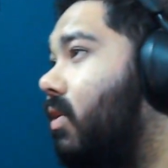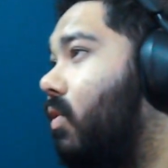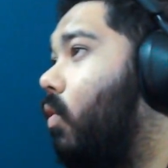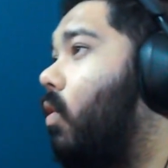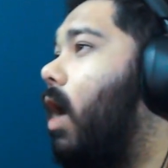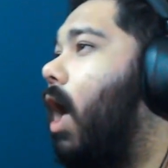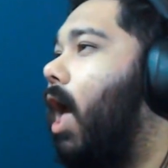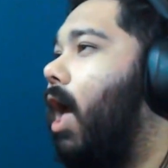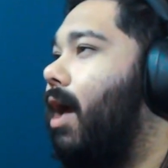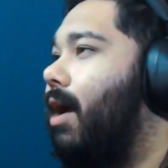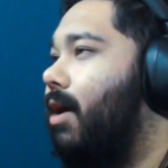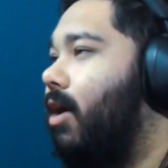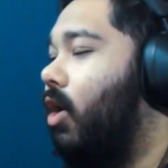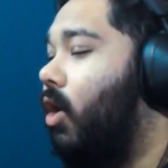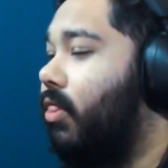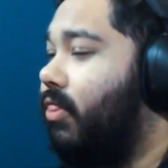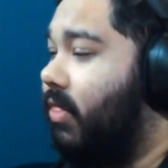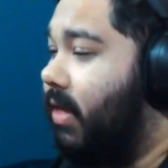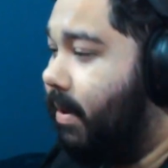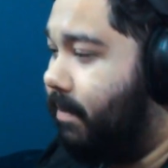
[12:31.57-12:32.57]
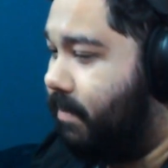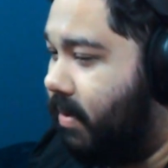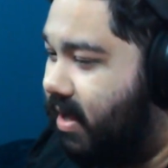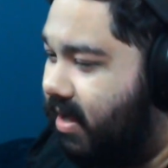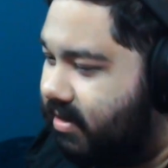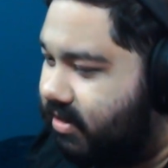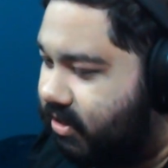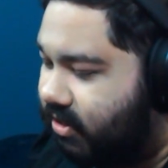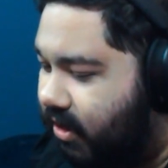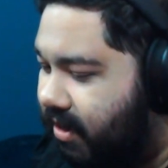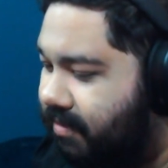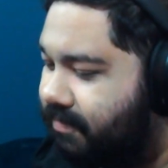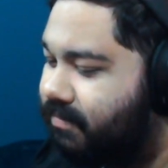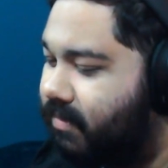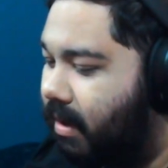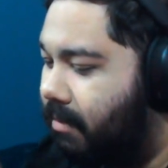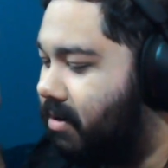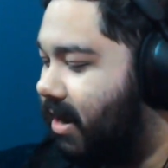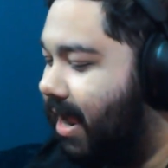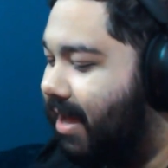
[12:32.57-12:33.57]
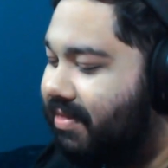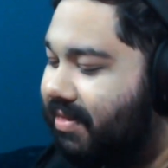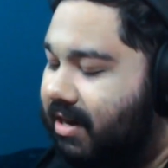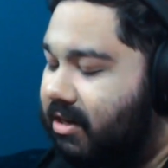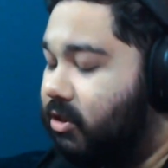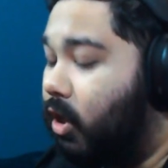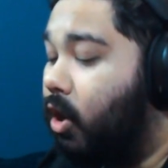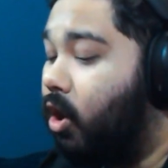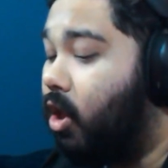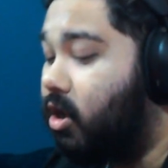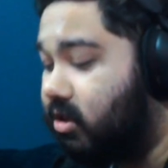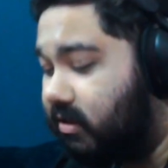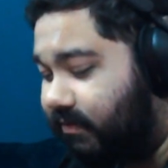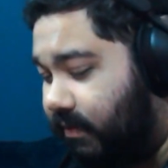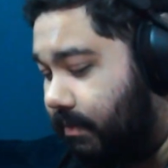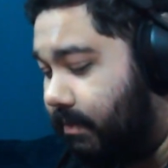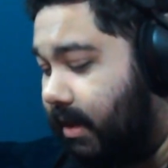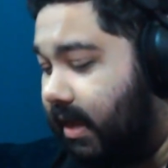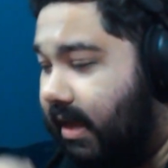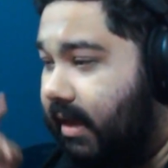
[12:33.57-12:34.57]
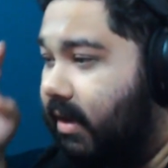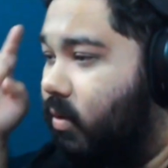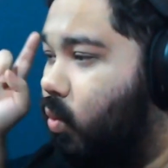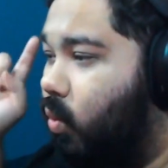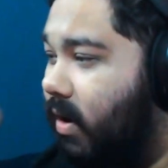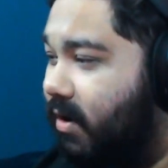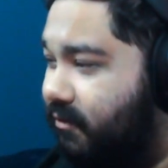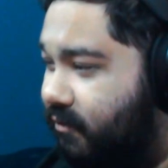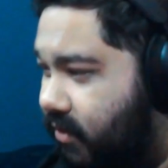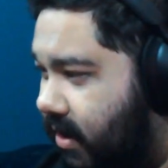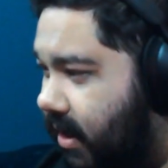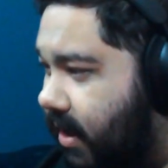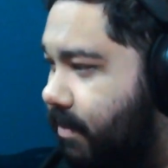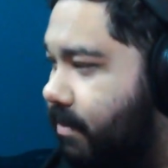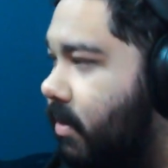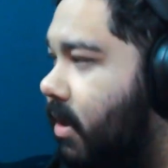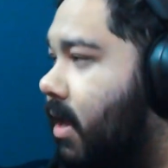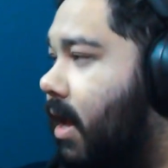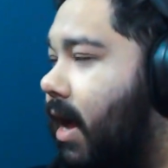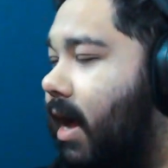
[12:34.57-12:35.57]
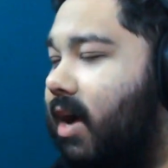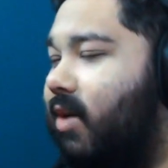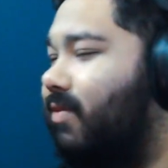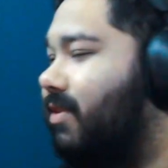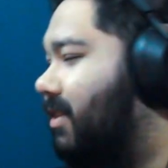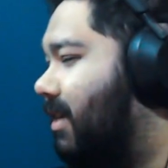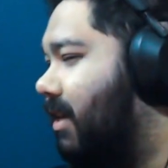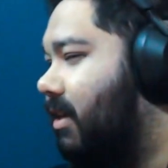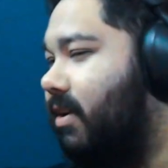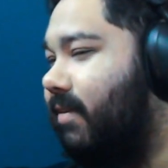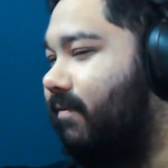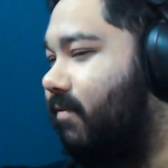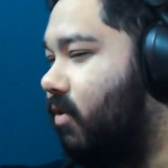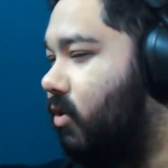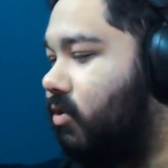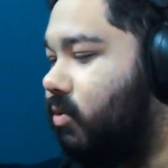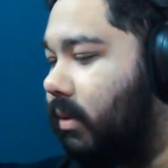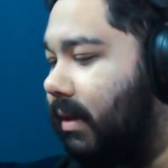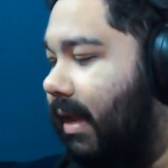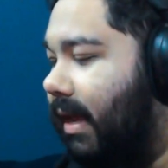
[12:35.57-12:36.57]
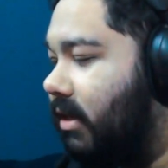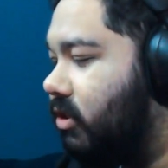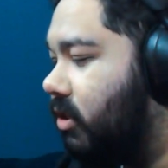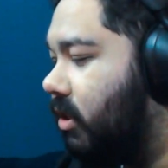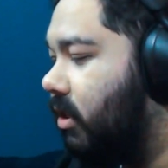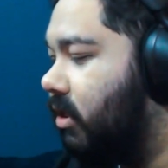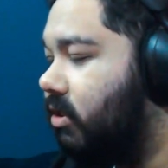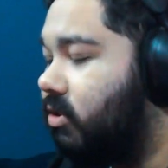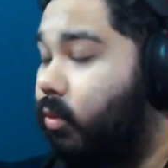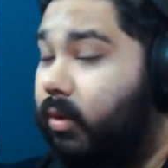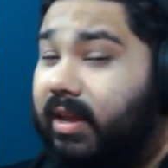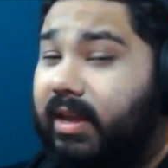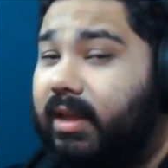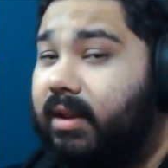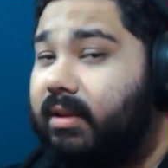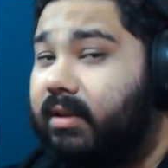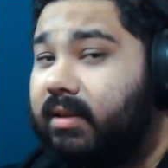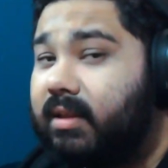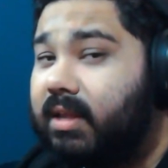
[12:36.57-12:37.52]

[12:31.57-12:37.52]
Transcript: On their part, sorry. I'm accounting that as a loss for me, win for them. I always get confused with that shit. It's weird.